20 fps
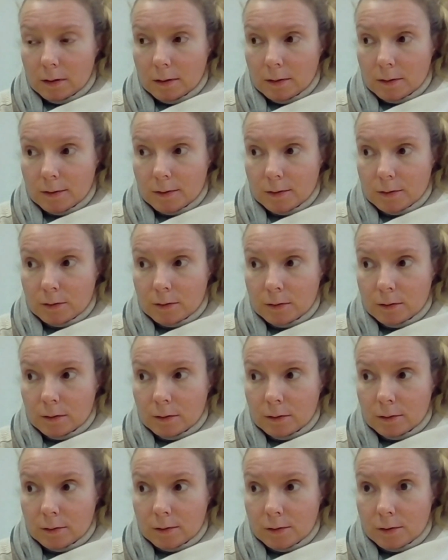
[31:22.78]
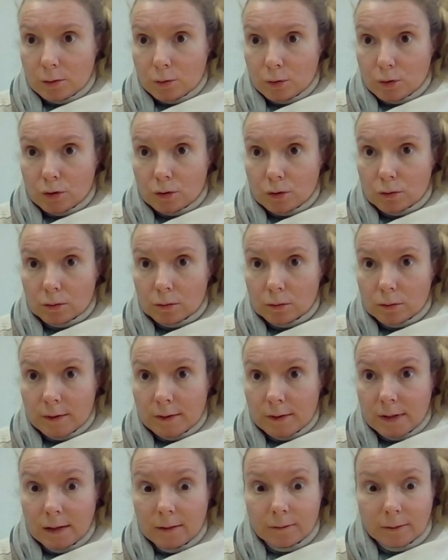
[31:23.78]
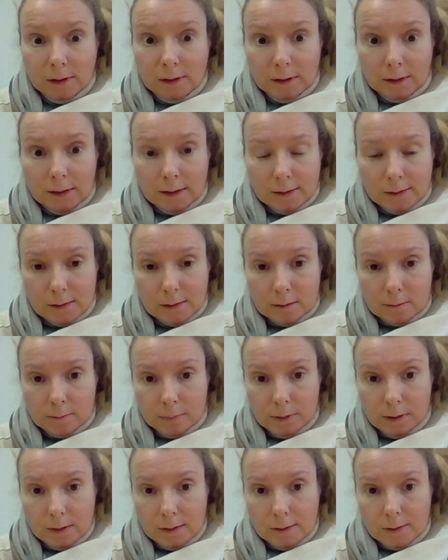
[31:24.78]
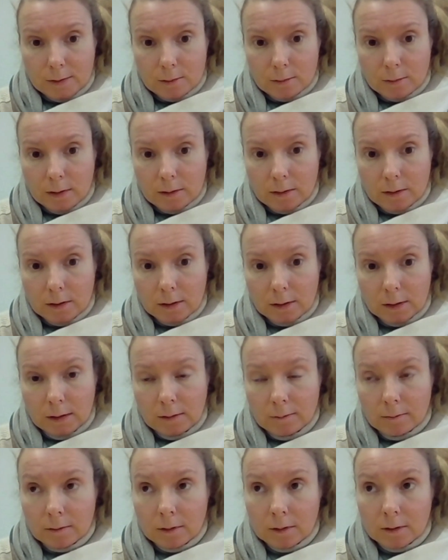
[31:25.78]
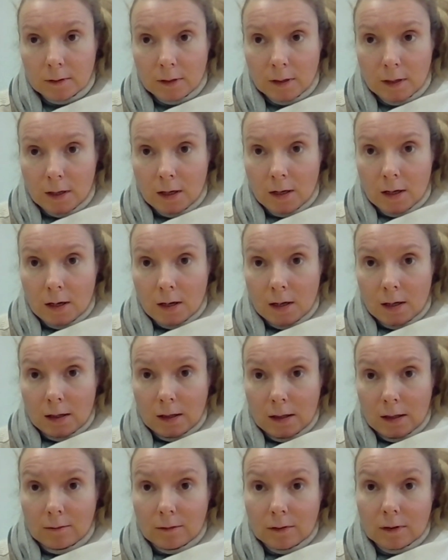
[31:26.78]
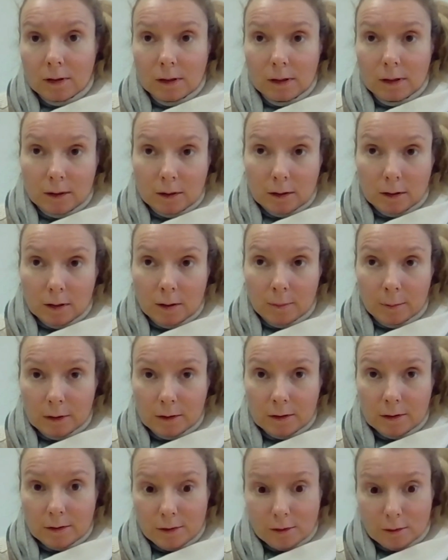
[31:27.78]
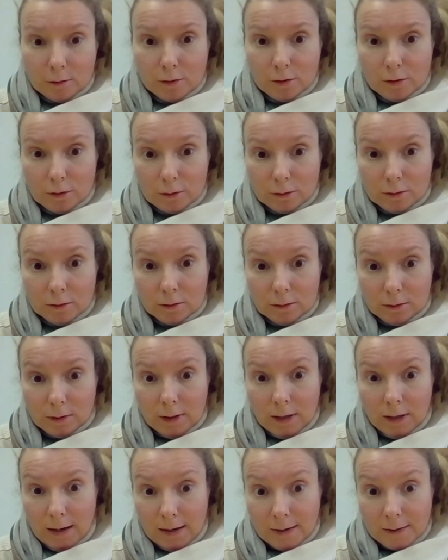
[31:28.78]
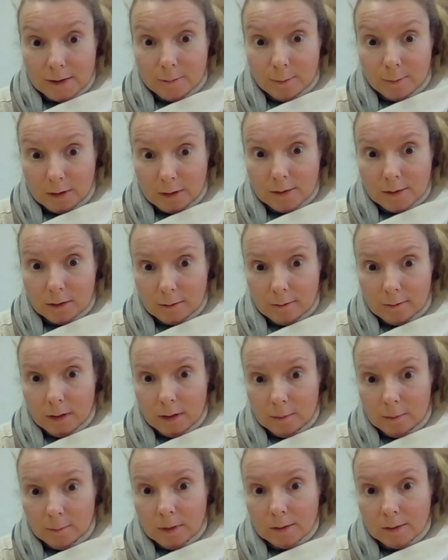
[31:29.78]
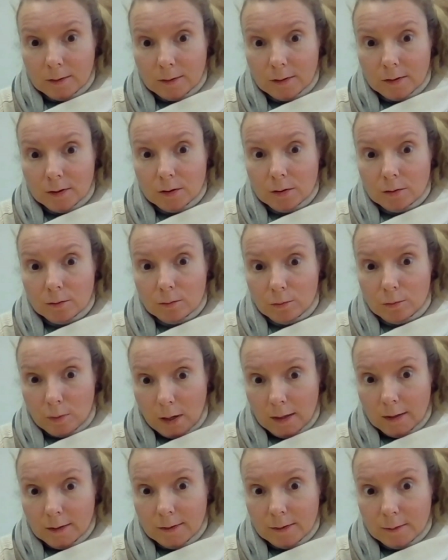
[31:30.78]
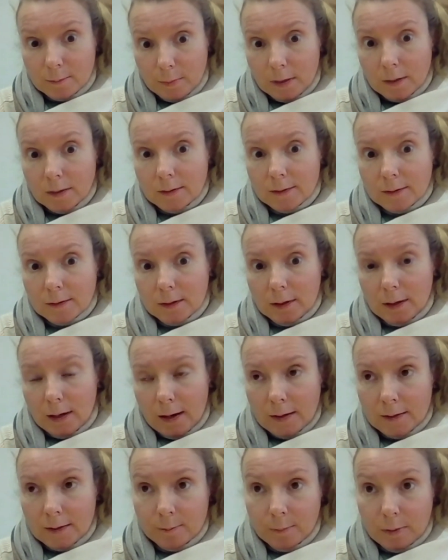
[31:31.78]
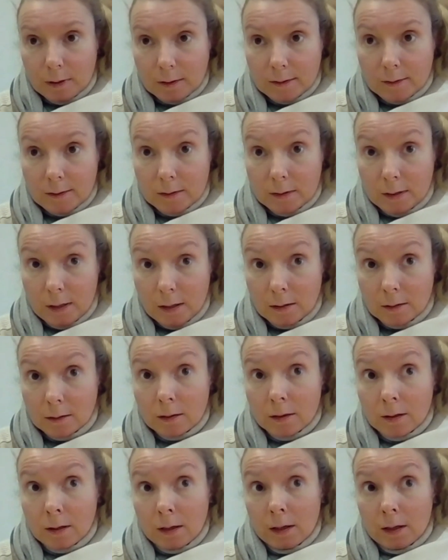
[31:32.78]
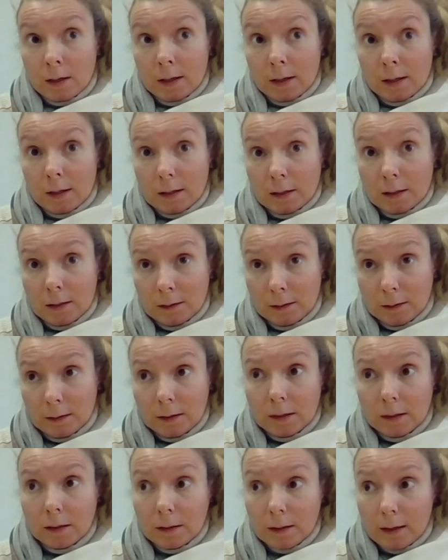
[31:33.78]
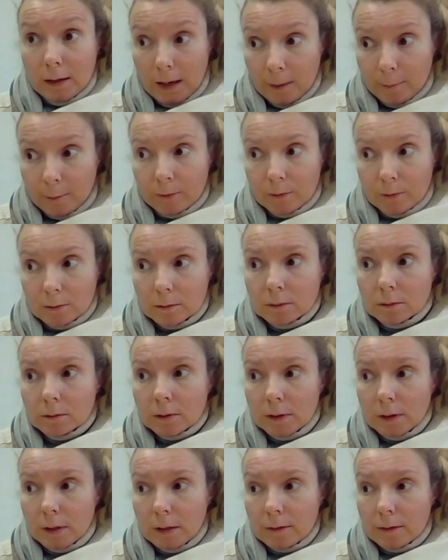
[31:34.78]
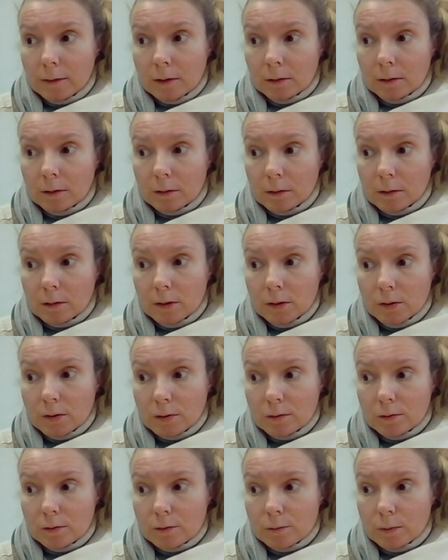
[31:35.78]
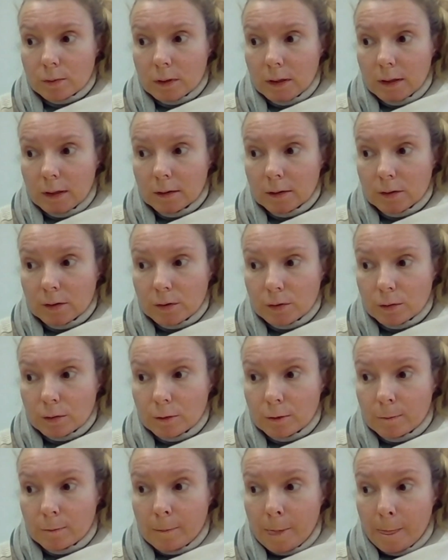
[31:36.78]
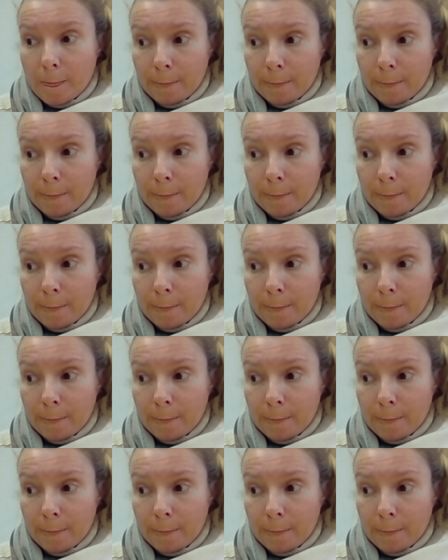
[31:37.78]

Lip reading: certain social safety nets in place. So I think even the economic and social aspects are very much rights-based aspects. And then indeed, absolutely, I think there are issues related to,